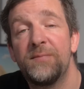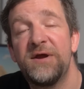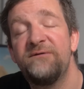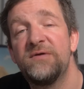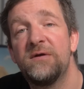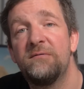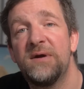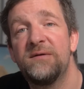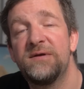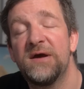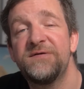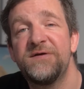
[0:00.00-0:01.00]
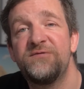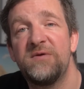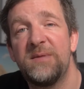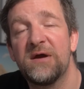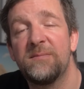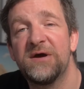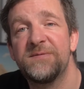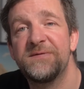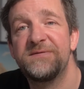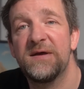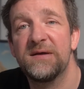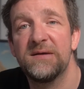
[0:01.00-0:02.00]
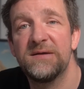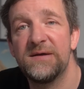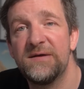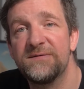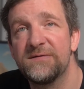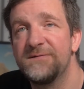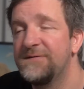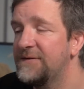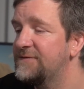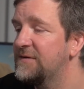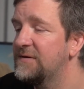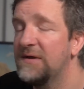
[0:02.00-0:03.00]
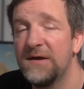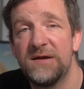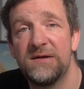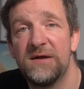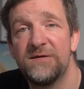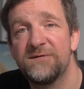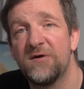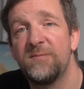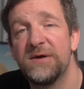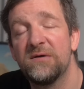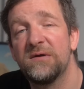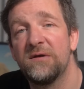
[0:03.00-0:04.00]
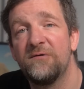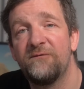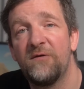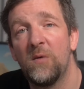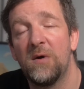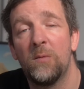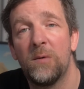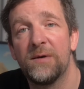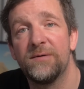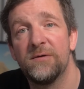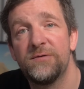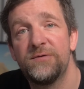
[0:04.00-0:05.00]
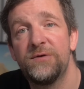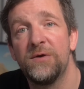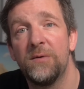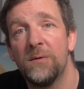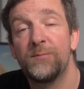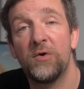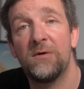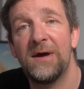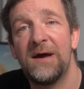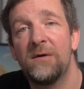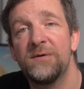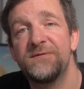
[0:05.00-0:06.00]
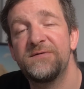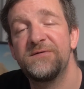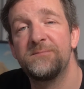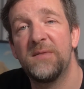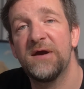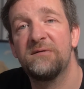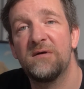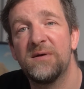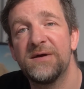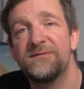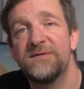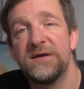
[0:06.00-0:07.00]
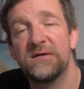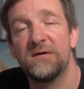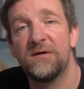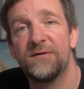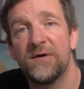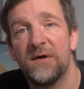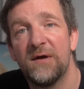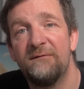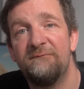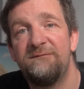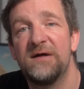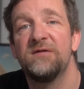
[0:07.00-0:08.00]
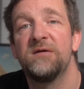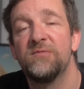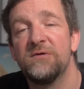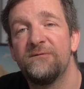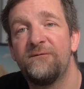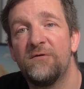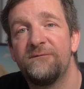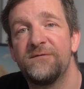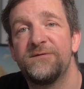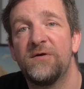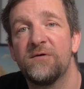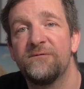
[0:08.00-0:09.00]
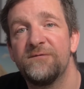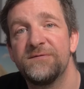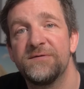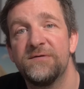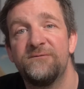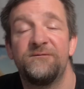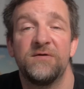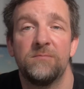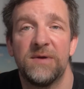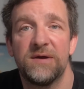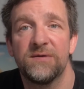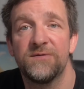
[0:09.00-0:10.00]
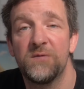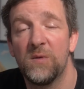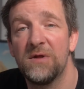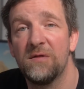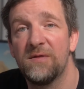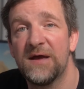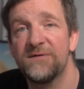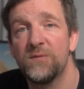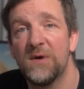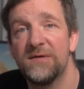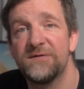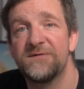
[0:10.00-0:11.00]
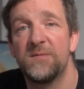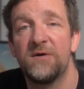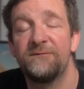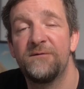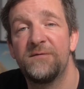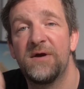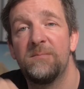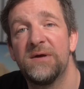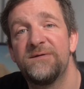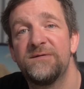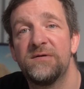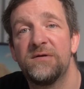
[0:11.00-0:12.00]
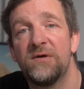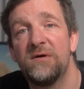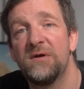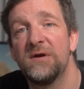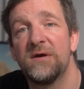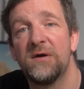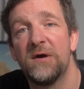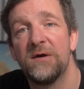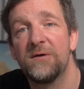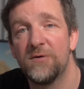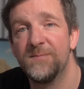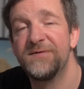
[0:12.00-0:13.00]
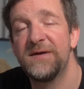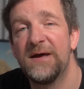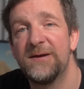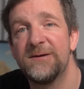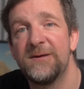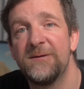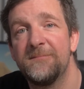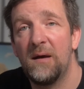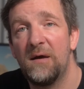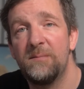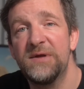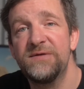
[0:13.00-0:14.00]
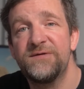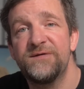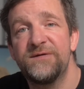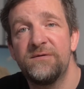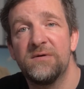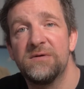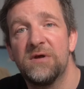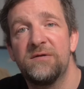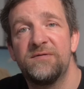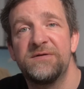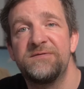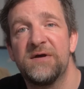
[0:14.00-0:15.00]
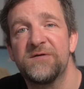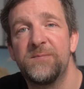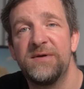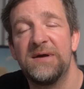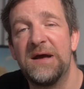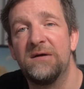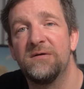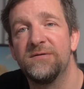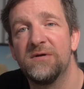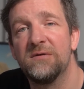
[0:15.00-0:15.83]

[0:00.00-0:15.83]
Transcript: But even at around 93 megabytes per second, it's consistent and it's going to be good enough for what we're going to do. But how is this micro SD card valuable for photographers and filmmakers? Well, that's where the smartphone I mentioned earlier comes in handy. I meant to shoot a lot of this next bit out on